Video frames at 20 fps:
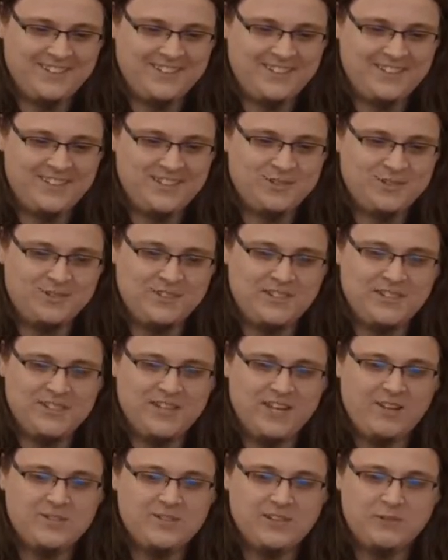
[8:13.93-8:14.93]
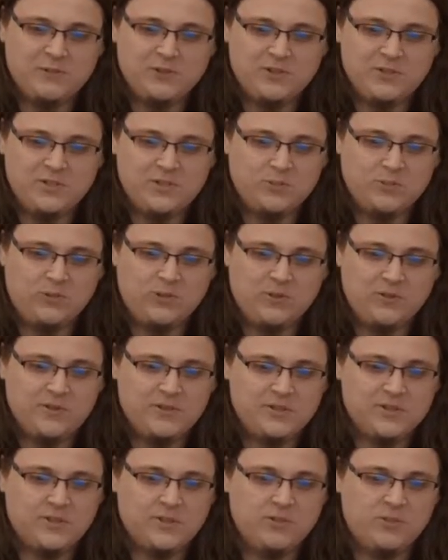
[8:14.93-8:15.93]
So these games are usually smaller in
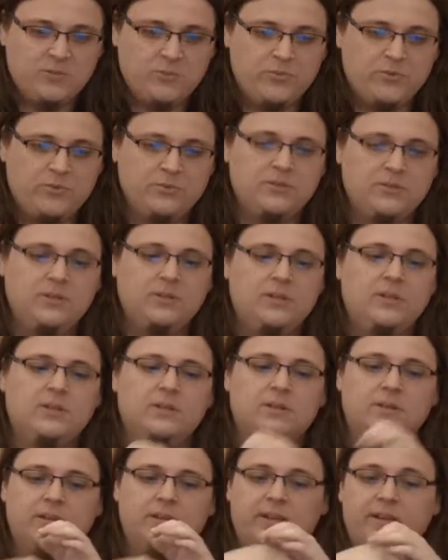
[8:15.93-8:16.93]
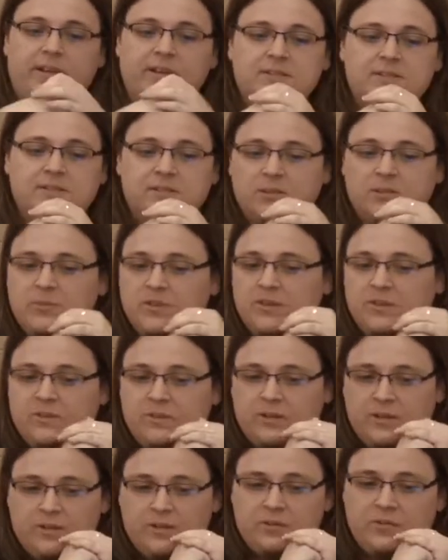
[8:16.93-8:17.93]
scope. They can still be
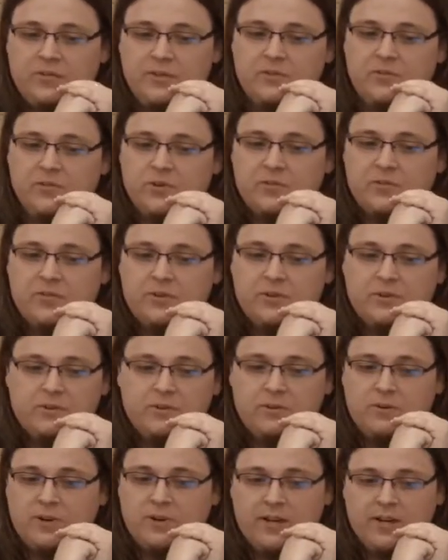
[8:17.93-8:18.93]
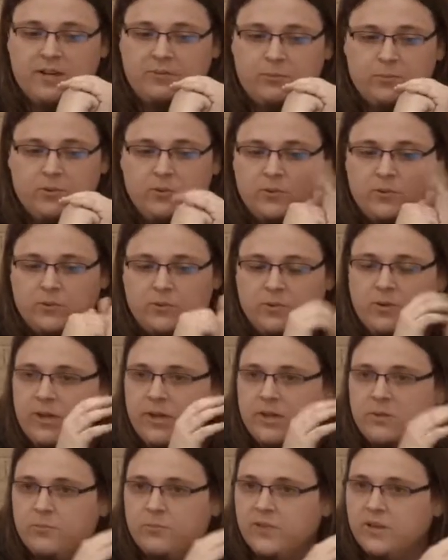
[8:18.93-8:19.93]
narrative-driven or have pure
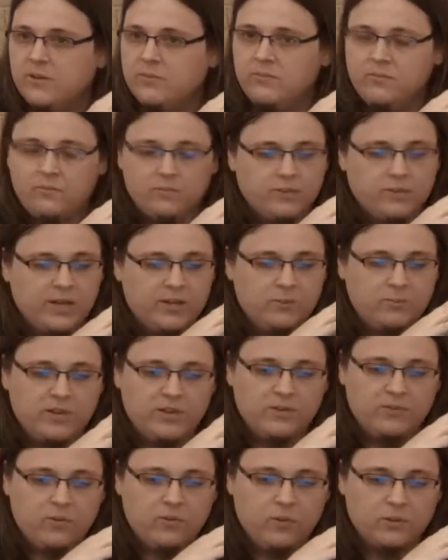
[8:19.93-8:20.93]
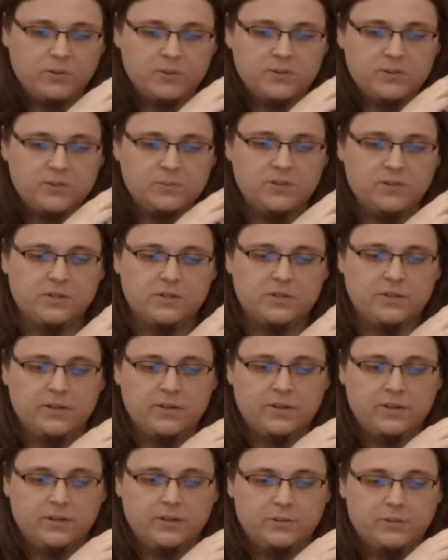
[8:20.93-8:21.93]
gameplay, gameplay focus, but
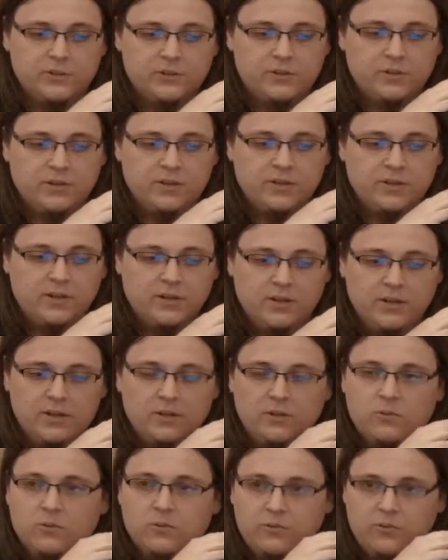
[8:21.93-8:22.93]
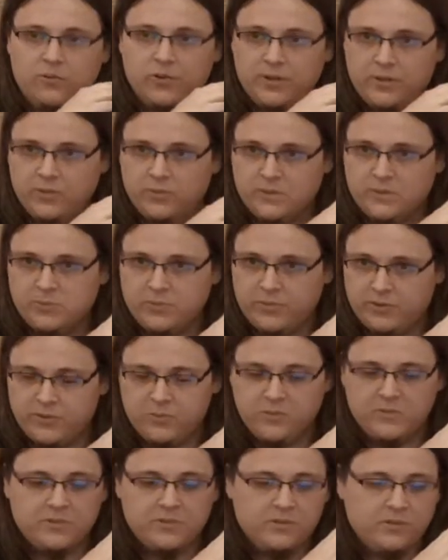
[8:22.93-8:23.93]
they're usually free to
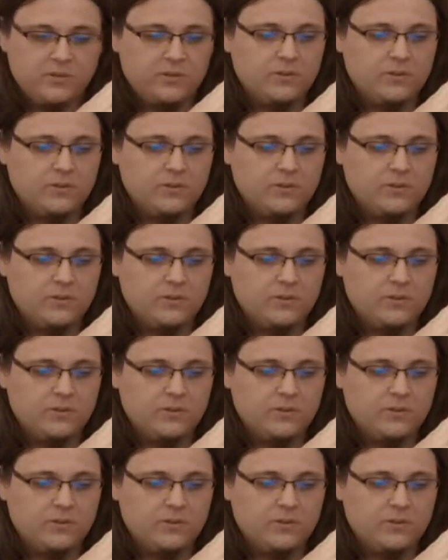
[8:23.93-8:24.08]
experiment.